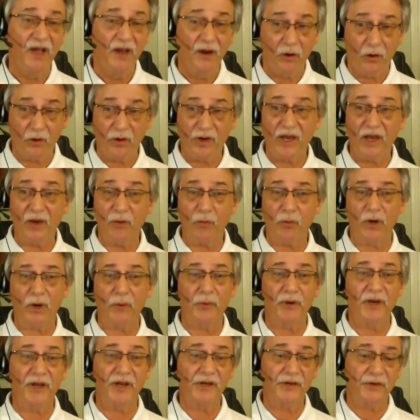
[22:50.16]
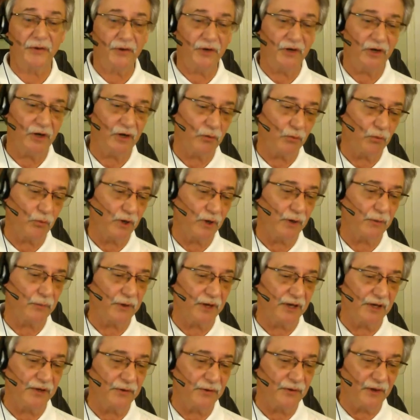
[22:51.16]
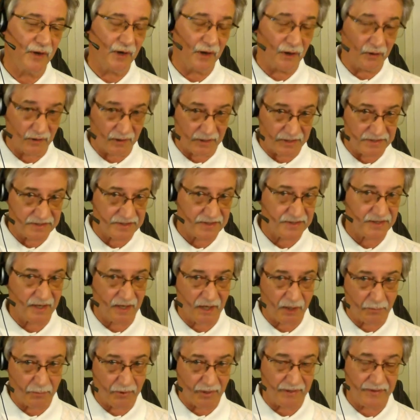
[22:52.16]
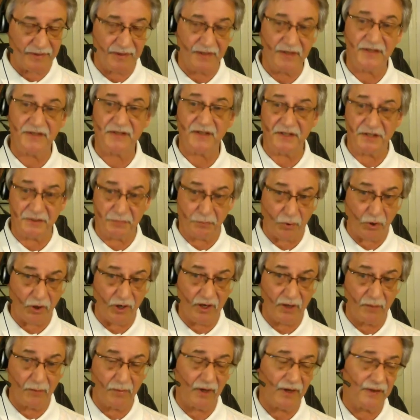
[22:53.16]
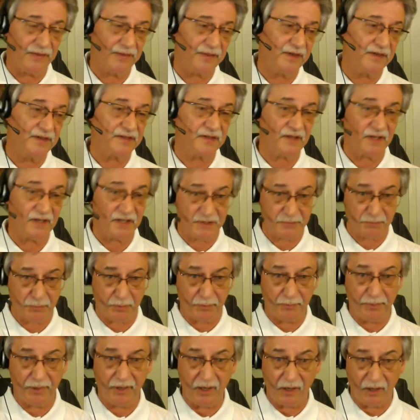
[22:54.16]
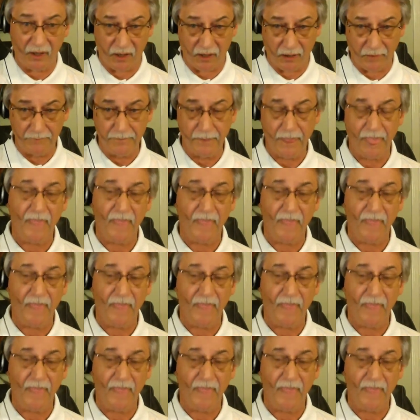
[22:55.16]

Okay, what are we going to do here? What are we going to do there? Let's think about this. Let's pray about this. Let's prepare.